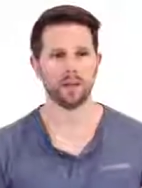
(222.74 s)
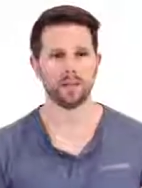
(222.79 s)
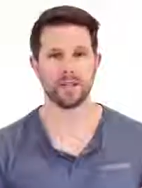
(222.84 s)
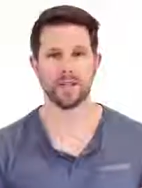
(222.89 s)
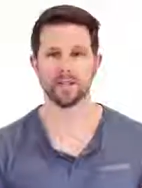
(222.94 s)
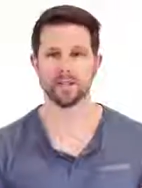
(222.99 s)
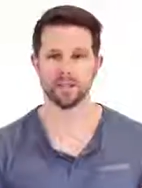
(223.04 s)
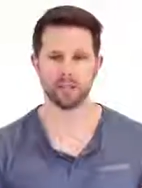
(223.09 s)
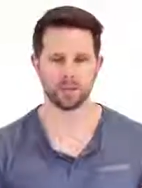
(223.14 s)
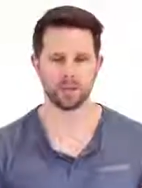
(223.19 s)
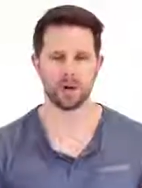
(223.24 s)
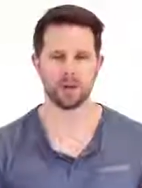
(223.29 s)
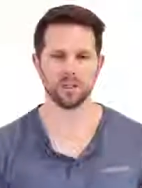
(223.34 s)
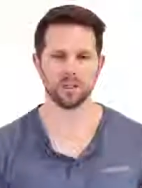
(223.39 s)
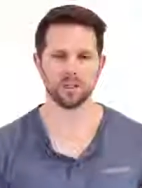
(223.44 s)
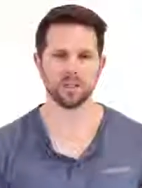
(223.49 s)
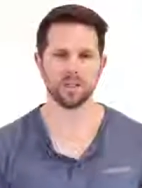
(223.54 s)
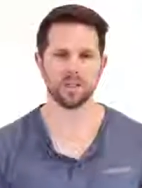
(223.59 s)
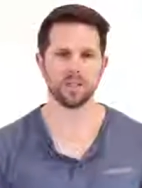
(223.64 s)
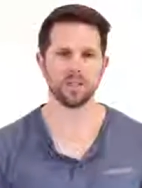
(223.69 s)
Tesla
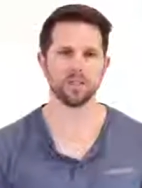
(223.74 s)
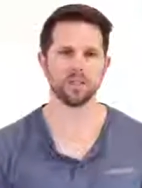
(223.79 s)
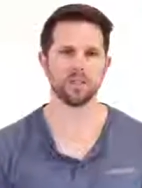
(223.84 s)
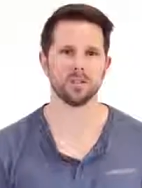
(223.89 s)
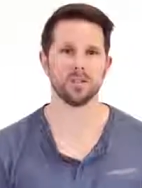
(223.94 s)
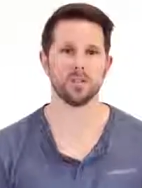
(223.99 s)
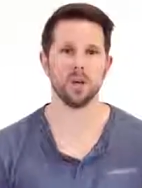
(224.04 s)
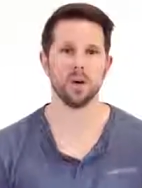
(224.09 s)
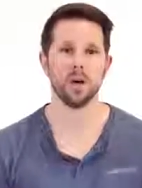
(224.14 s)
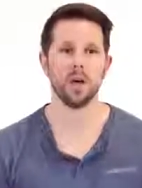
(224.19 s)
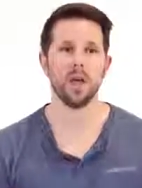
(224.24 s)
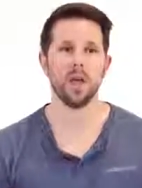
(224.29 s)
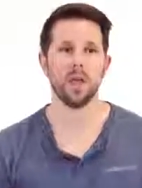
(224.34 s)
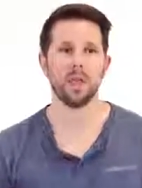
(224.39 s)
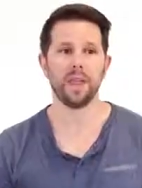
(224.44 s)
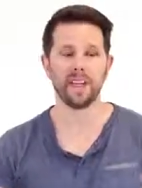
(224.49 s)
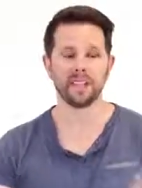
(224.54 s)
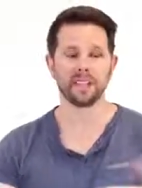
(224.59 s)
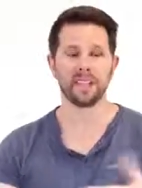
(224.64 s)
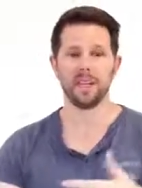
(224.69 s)
charging stations. So
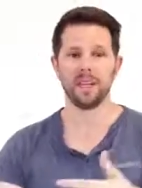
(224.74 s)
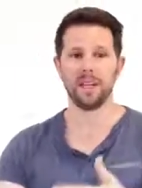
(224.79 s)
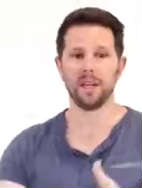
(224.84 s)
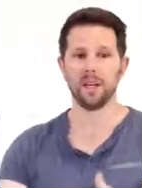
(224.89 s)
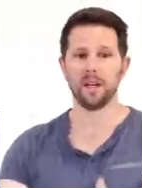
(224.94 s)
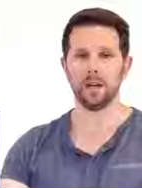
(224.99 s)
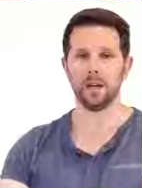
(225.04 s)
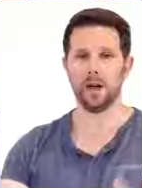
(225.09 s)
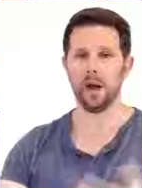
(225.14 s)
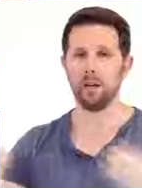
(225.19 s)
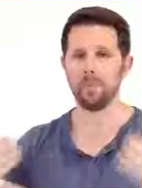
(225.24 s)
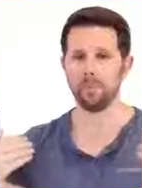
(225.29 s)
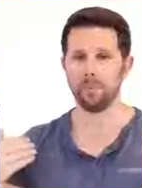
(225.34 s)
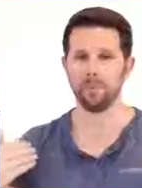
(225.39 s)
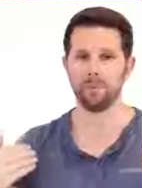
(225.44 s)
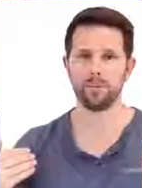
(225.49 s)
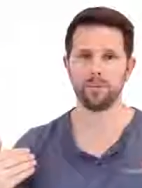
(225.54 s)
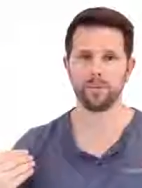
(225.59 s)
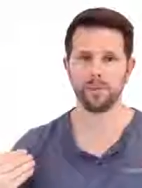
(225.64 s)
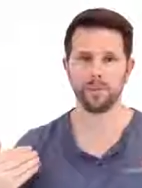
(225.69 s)
that's heading
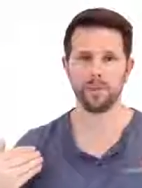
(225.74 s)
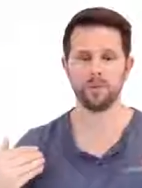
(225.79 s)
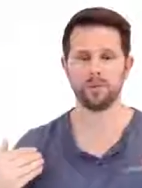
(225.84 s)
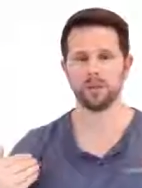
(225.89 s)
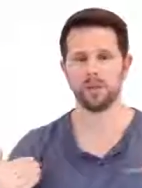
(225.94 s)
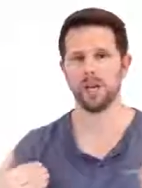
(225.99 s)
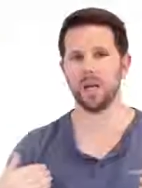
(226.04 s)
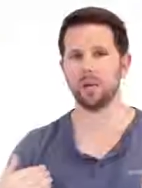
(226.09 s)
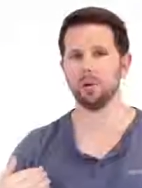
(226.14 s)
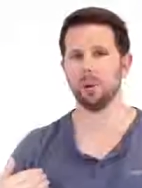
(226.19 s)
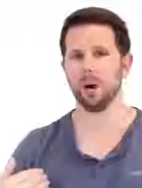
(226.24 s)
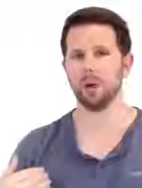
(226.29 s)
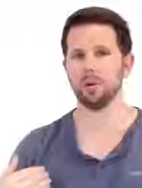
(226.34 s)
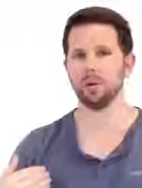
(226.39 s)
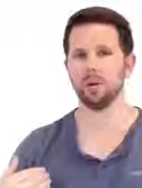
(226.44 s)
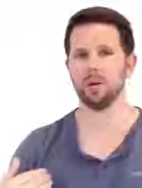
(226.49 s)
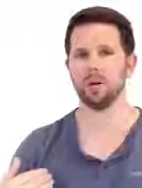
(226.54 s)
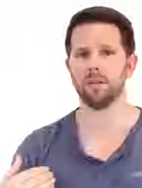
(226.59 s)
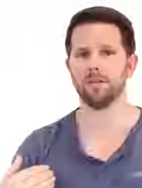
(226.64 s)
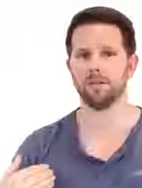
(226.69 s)
up to Santa
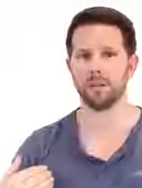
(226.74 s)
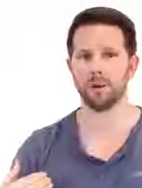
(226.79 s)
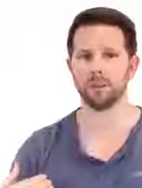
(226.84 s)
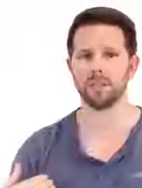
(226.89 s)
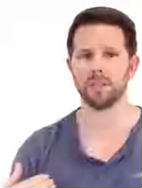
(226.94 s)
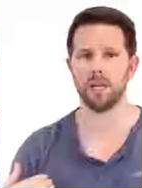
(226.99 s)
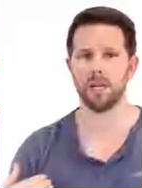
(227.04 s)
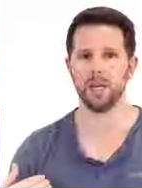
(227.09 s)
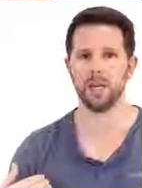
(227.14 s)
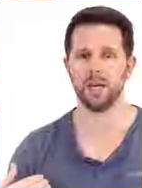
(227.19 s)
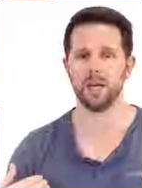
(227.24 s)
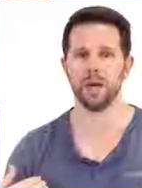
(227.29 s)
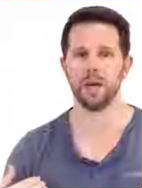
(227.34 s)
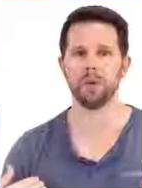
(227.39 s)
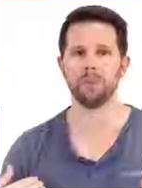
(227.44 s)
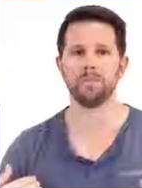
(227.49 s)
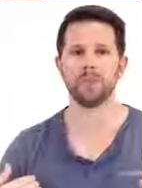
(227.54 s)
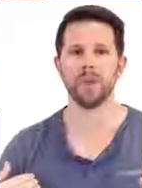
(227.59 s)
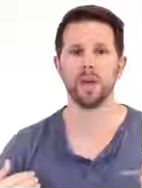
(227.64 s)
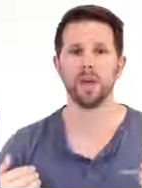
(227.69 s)
Barbara from San
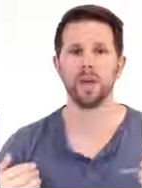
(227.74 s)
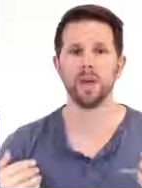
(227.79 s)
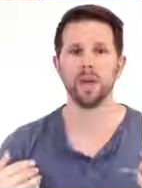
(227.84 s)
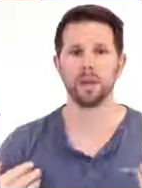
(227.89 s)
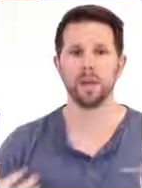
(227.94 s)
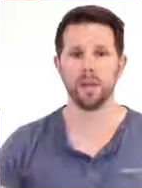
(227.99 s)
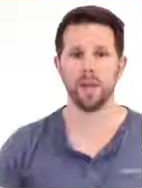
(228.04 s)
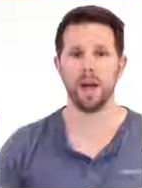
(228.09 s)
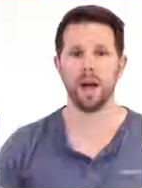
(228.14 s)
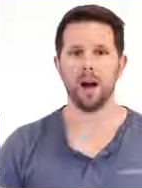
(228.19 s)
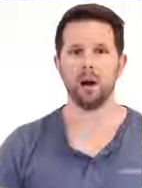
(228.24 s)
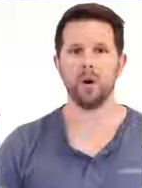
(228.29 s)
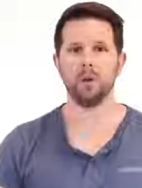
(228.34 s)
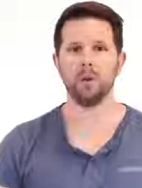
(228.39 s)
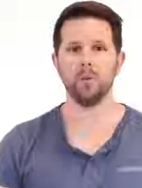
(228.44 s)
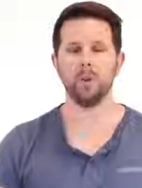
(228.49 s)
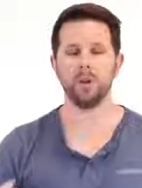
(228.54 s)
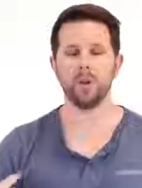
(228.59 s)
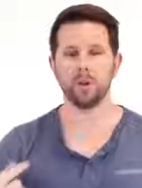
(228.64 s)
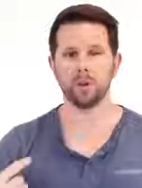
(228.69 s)
Diego.
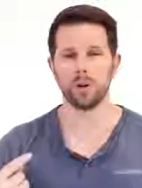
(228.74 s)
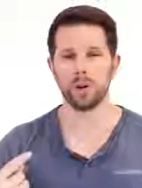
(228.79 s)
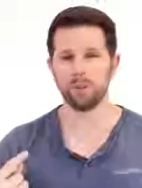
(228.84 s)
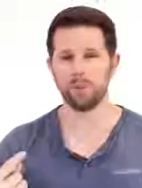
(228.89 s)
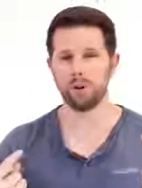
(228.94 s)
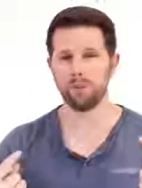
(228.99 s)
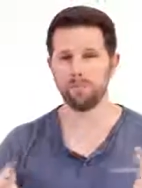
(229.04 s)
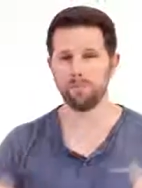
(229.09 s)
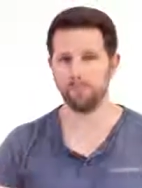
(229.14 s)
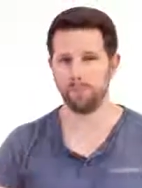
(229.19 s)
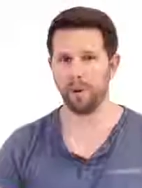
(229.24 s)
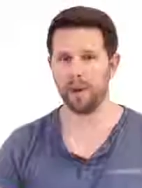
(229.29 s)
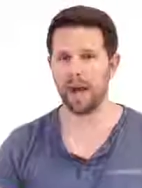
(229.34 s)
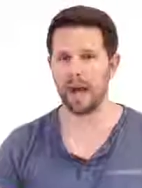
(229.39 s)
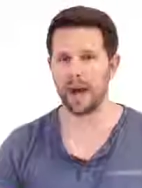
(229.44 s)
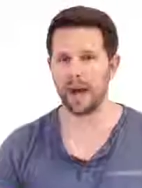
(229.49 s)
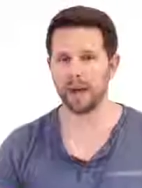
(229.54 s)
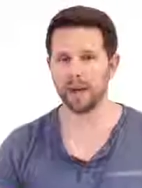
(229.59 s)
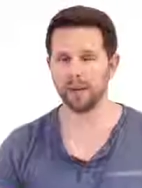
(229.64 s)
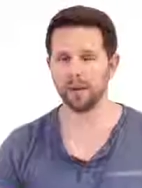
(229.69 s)
Now, when you're coming
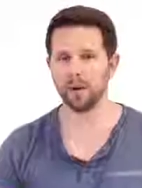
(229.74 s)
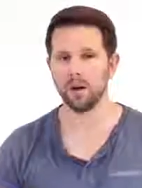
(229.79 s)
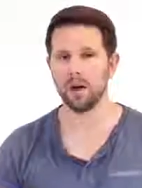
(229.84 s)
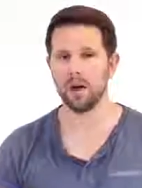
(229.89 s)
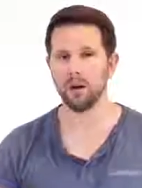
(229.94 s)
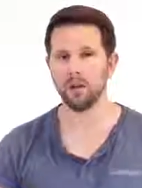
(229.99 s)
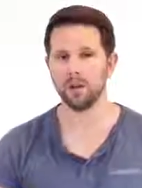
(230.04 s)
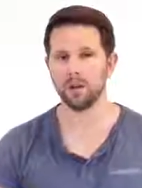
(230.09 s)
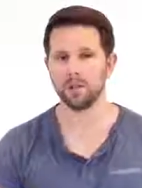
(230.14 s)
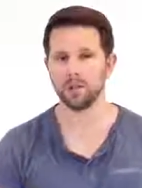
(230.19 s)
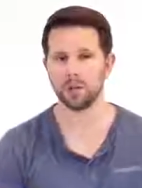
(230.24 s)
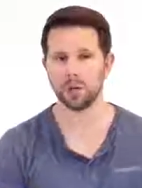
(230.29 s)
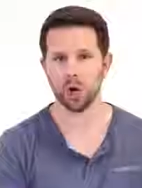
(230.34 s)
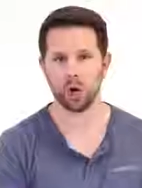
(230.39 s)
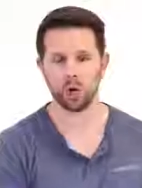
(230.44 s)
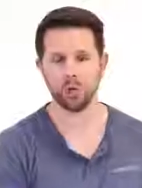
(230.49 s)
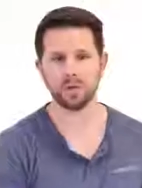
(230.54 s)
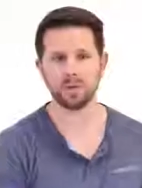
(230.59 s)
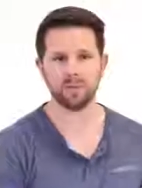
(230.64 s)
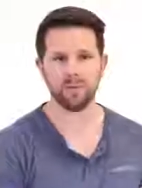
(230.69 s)
back, I would
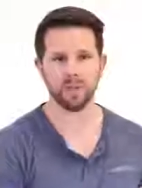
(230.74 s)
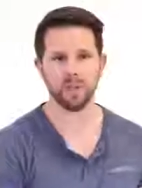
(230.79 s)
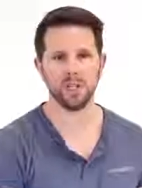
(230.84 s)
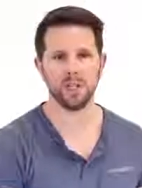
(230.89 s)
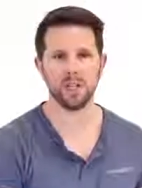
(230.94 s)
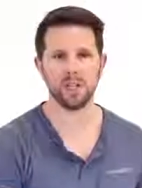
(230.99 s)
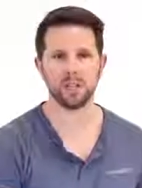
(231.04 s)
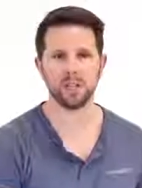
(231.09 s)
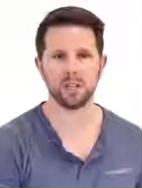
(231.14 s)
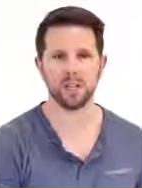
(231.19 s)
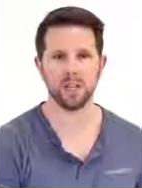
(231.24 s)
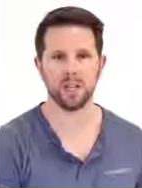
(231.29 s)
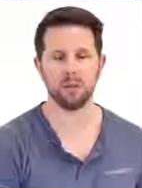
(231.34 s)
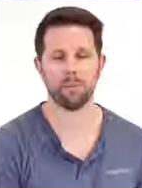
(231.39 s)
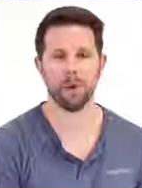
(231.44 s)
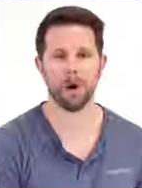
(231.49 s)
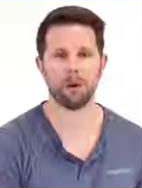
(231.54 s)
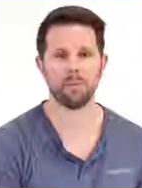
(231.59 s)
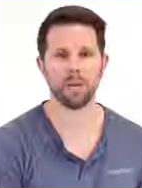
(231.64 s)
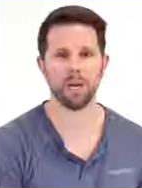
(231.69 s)
charge fully in Santa
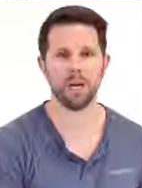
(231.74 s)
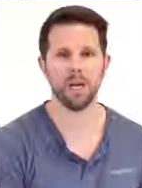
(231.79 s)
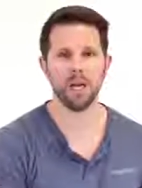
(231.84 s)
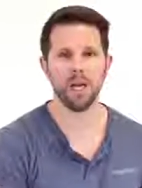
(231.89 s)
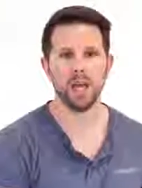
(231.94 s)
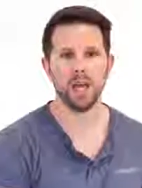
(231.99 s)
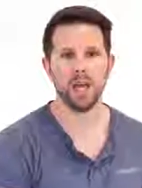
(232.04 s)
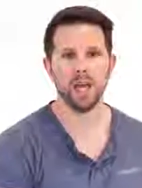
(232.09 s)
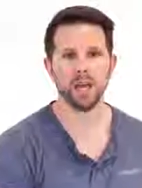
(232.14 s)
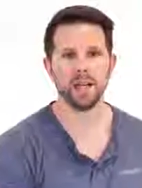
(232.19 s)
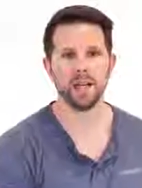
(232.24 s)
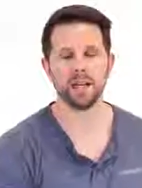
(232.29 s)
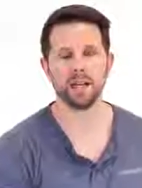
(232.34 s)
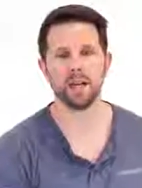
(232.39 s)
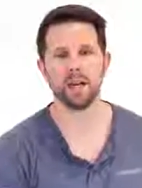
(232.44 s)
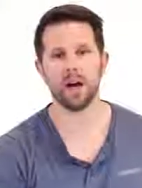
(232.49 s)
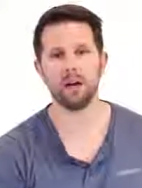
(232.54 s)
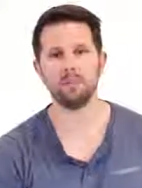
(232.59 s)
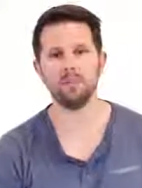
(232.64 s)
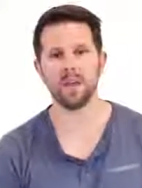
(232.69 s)
Barbara and
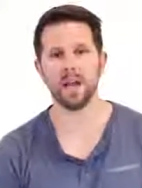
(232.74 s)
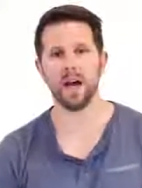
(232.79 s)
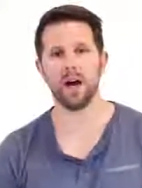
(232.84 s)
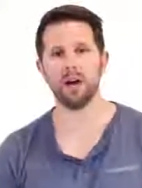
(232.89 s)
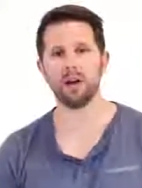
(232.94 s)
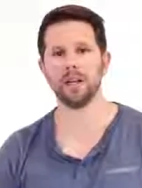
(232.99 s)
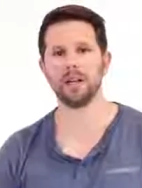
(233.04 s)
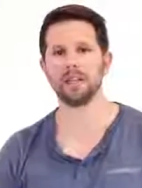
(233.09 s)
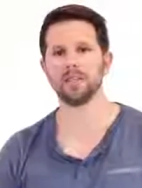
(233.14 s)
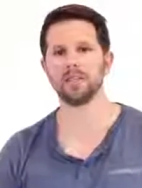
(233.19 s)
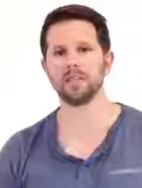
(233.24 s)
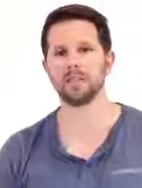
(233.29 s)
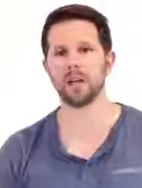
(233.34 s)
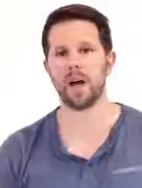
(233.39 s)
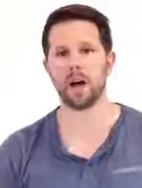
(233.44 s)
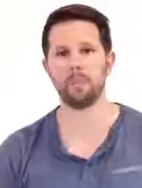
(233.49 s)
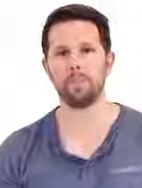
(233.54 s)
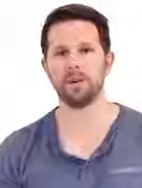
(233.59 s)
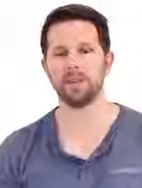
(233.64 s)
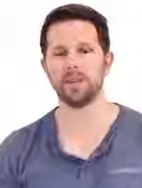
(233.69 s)
then come down and
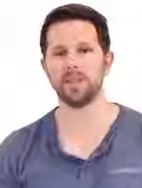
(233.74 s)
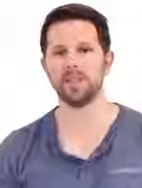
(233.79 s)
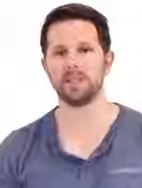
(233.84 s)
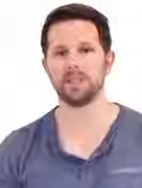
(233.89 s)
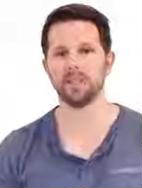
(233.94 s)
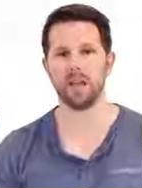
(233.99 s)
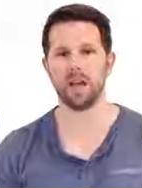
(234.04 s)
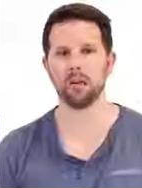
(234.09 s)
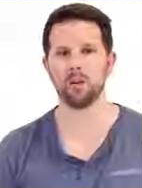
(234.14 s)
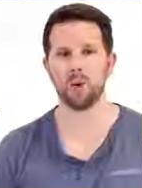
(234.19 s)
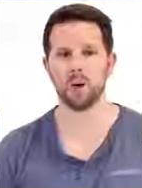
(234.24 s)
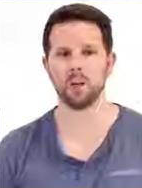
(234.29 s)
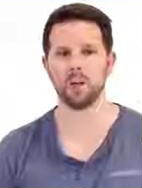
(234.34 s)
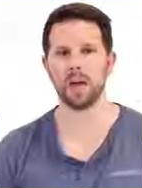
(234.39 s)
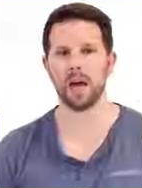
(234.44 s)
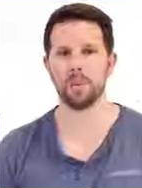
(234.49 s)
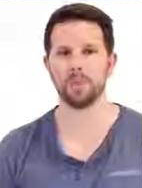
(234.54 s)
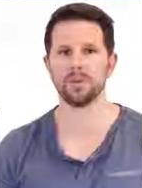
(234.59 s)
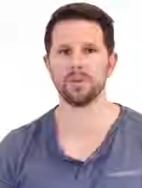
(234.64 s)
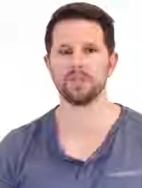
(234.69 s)
stop at the San Juan
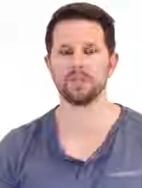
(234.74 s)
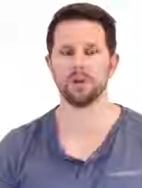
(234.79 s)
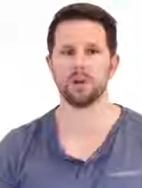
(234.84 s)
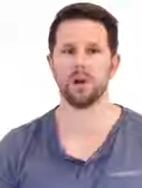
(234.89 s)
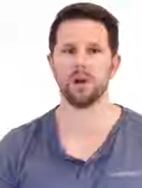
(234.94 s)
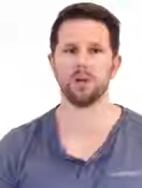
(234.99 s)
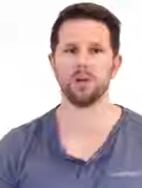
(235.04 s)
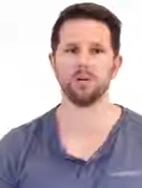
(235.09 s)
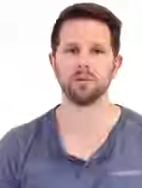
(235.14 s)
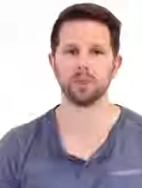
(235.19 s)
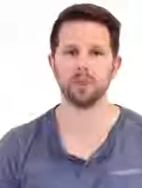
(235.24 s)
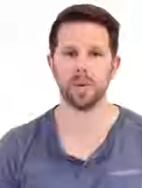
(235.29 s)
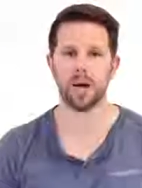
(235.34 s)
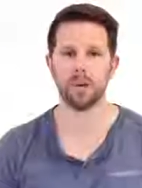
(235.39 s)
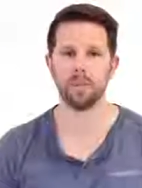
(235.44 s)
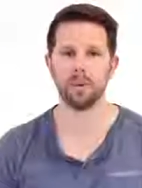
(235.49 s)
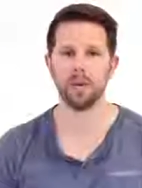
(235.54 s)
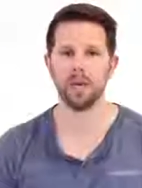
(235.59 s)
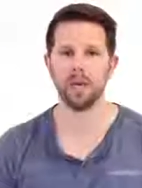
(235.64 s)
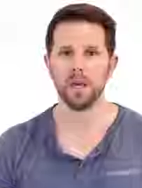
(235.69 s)
Capistrano
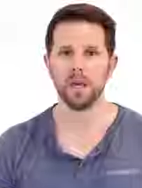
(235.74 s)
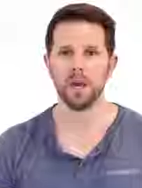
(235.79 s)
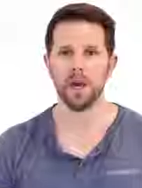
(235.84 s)
stop.